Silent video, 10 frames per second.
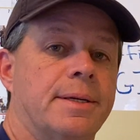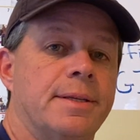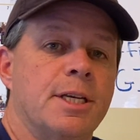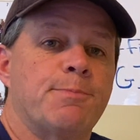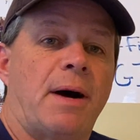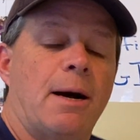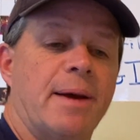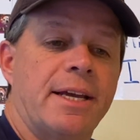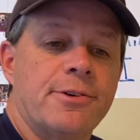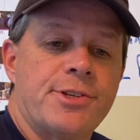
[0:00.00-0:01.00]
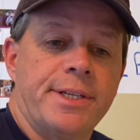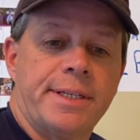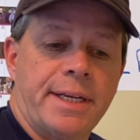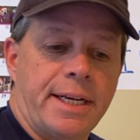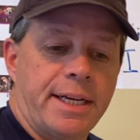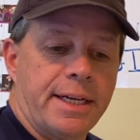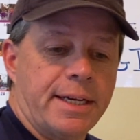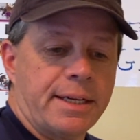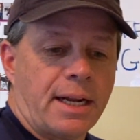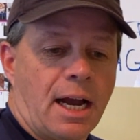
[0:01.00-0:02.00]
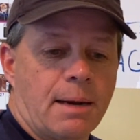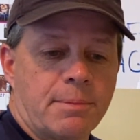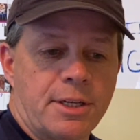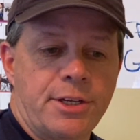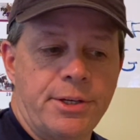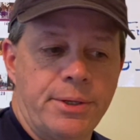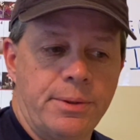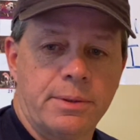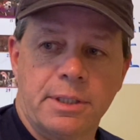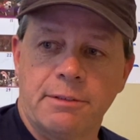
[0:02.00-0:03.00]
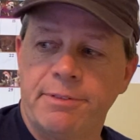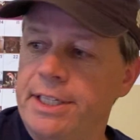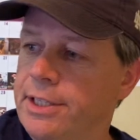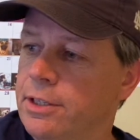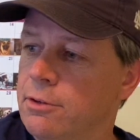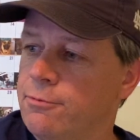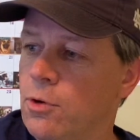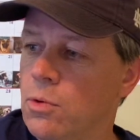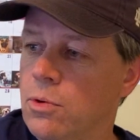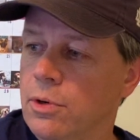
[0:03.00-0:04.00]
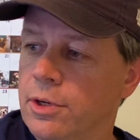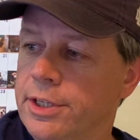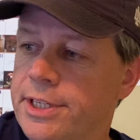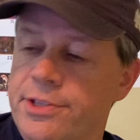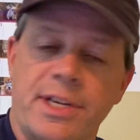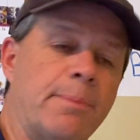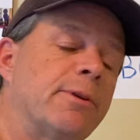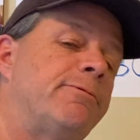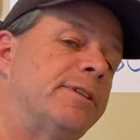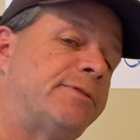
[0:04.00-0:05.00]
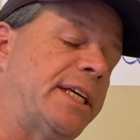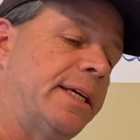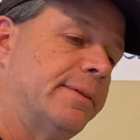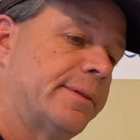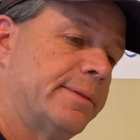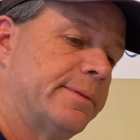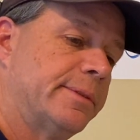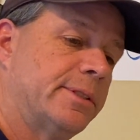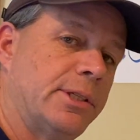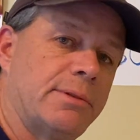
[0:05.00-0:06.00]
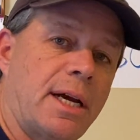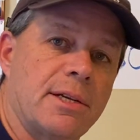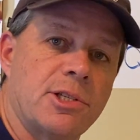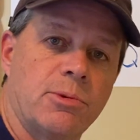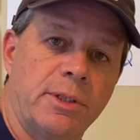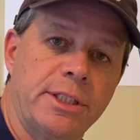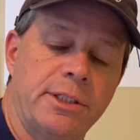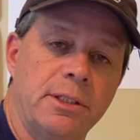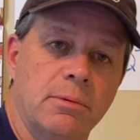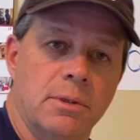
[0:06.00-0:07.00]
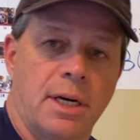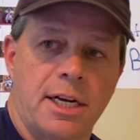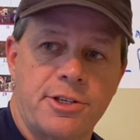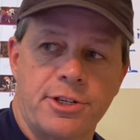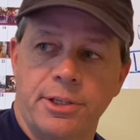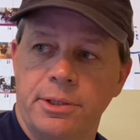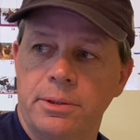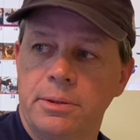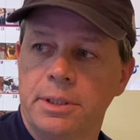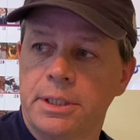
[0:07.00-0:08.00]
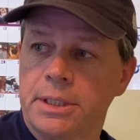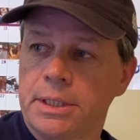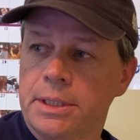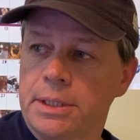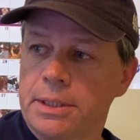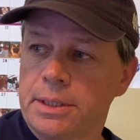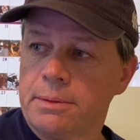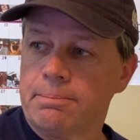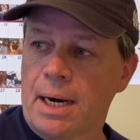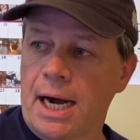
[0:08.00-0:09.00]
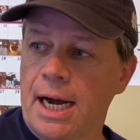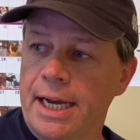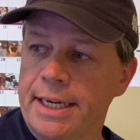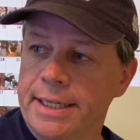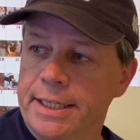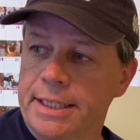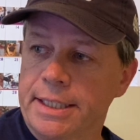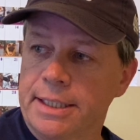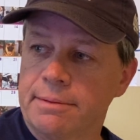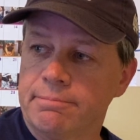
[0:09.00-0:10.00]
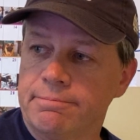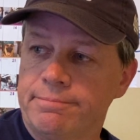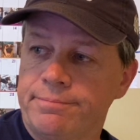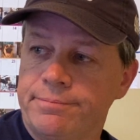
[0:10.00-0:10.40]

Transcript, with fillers: This is Bob Anderson, and I'm going to do a video for December 15th, 2022, where I show my um,